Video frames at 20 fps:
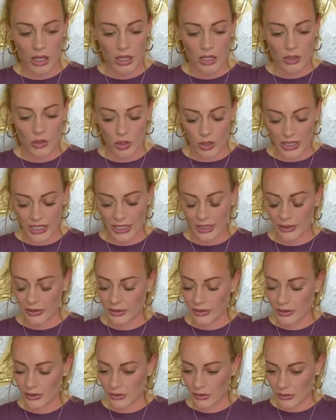Kourtney,
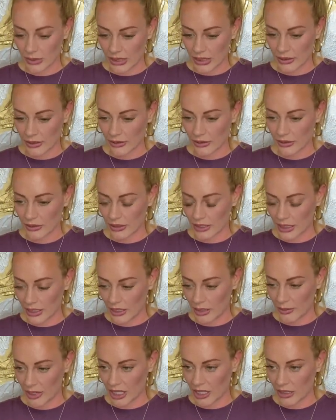the
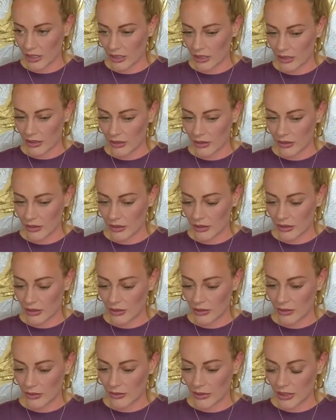dynamic.
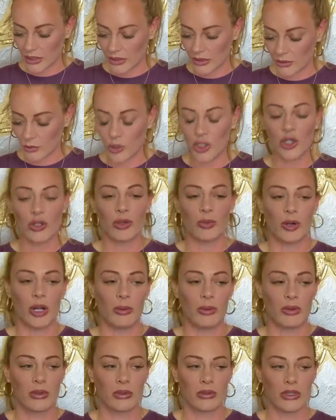Well, you're the problem.
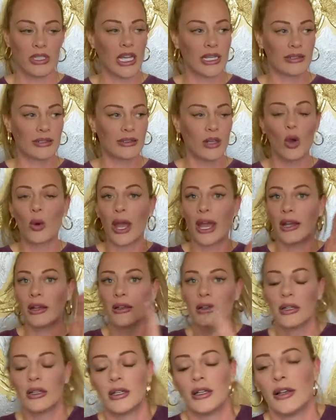Yes. Okay.
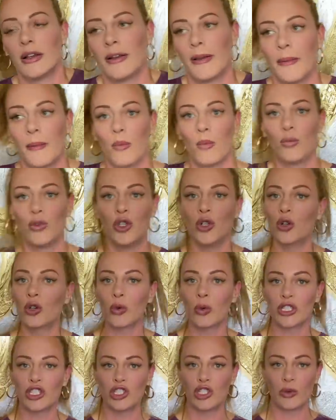You don't know
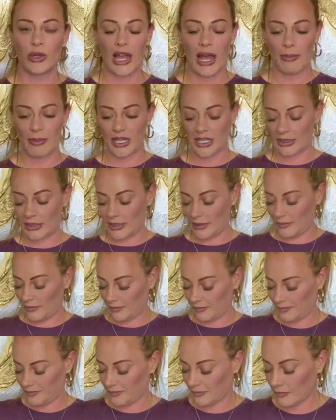what to do with happiness.
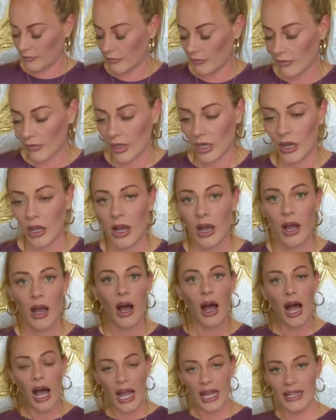
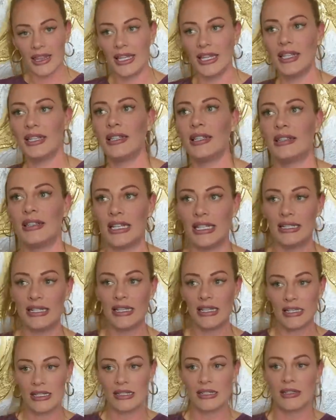I think that this
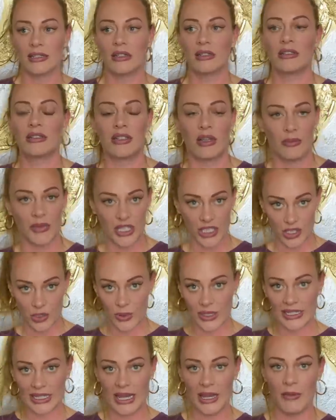is something to
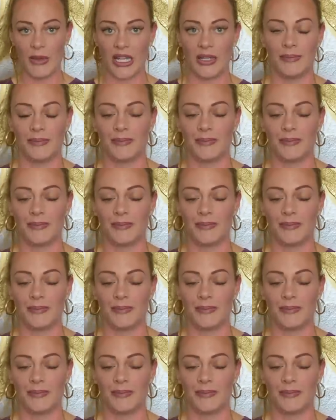examine.